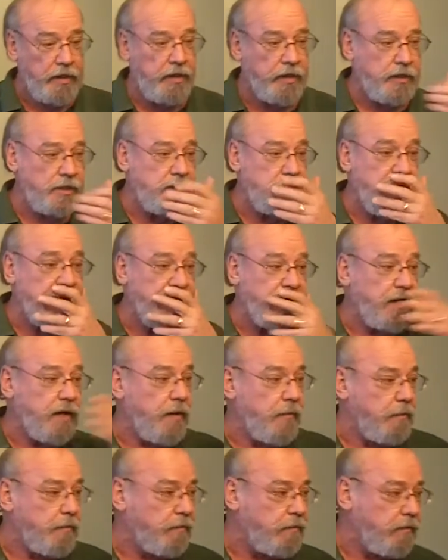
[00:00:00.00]
It's
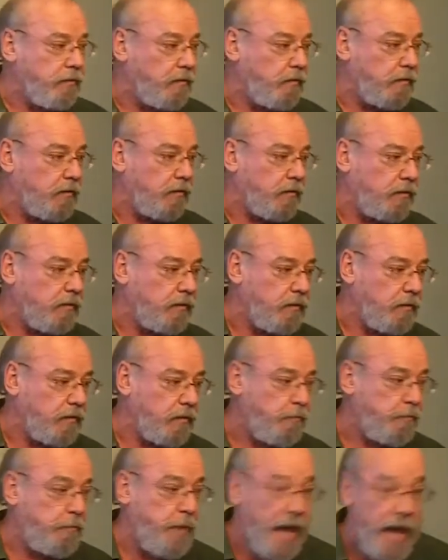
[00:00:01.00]
not
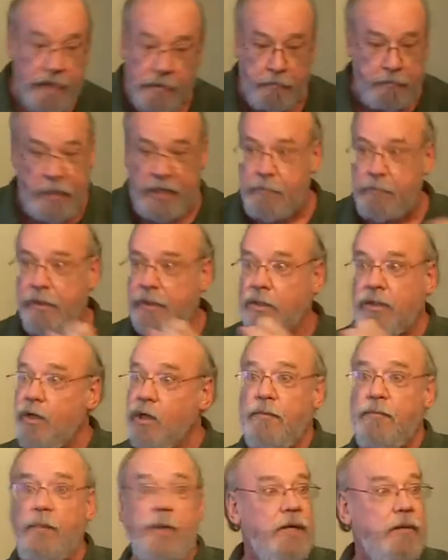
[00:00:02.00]
bad people and
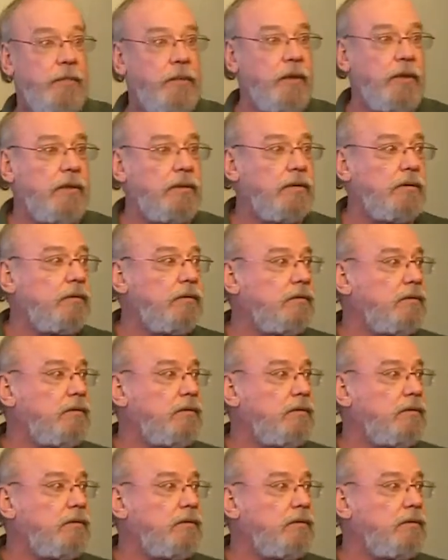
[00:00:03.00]
good people.